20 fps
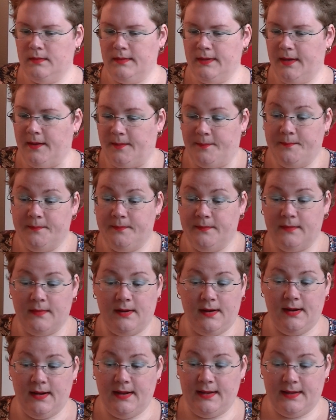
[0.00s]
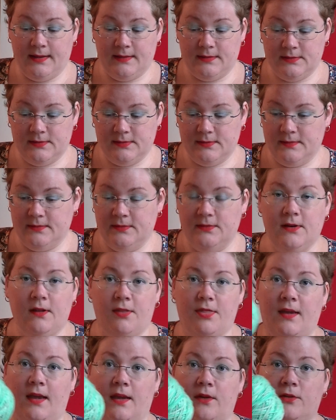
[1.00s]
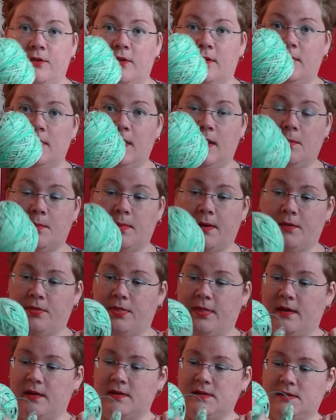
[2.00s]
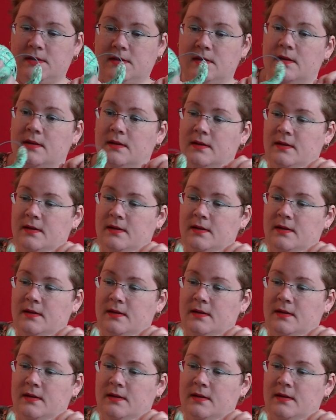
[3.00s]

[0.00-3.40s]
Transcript: Yeah, I guess nothing else to say about this.